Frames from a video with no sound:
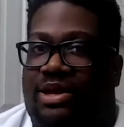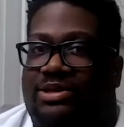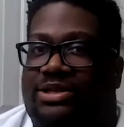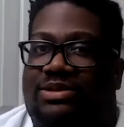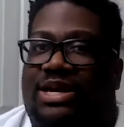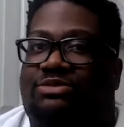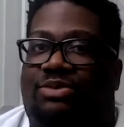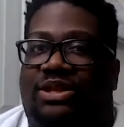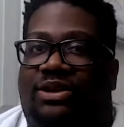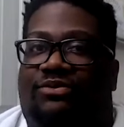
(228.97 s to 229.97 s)
Sometimes
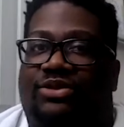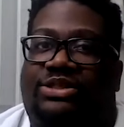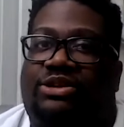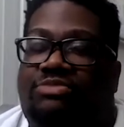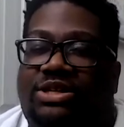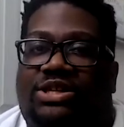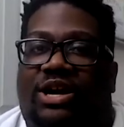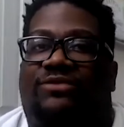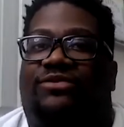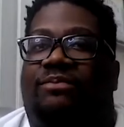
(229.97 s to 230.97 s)
we look for so much
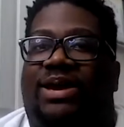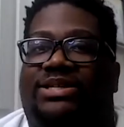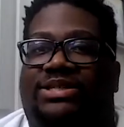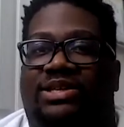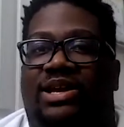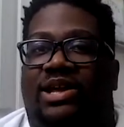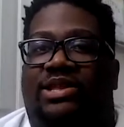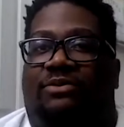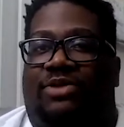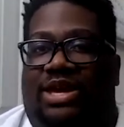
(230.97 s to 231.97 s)
confirmation
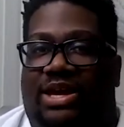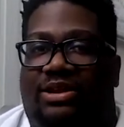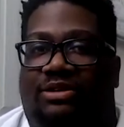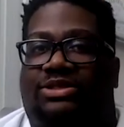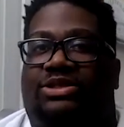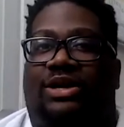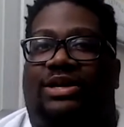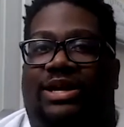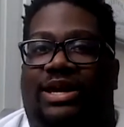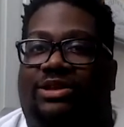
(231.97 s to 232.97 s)
that we end up starting
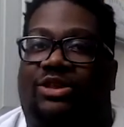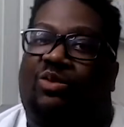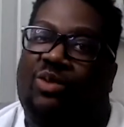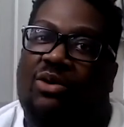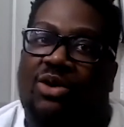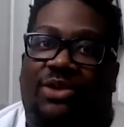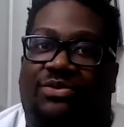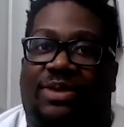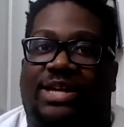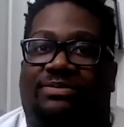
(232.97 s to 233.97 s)
to get the wrong
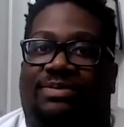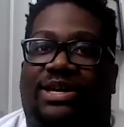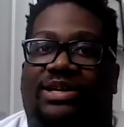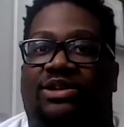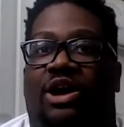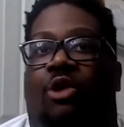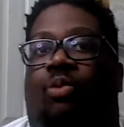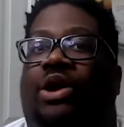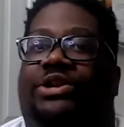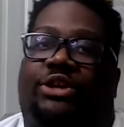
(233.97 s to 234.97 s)
confirmation, because
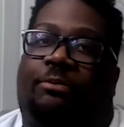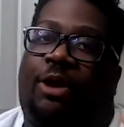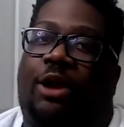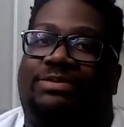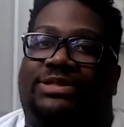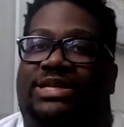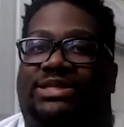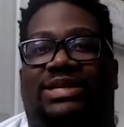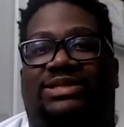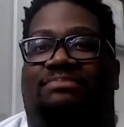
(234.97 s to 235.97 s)
what your purpose is
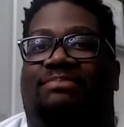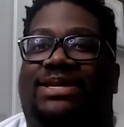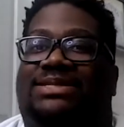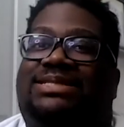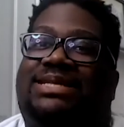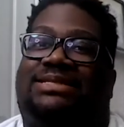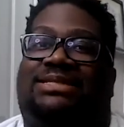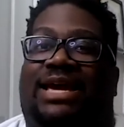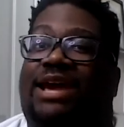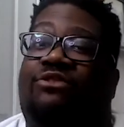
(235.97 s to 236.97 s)
doesn't make sense
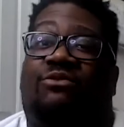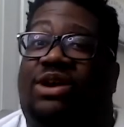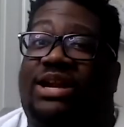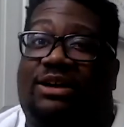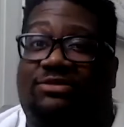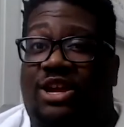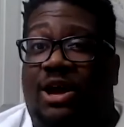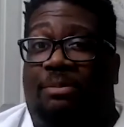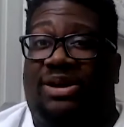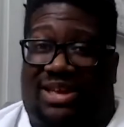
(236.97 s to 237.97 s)
to everyone else,
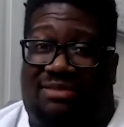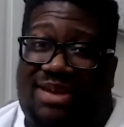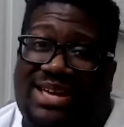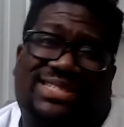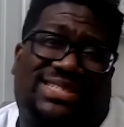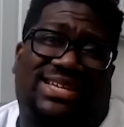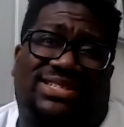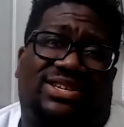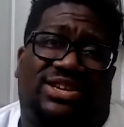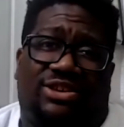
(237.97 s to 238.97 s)
but it makes
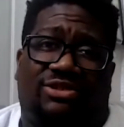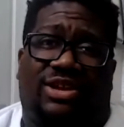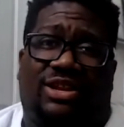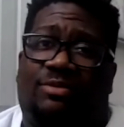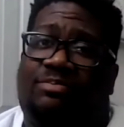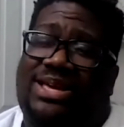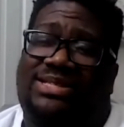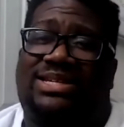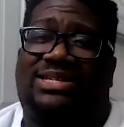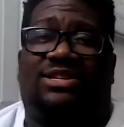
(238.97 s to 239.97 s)
sense to you, and it makes sense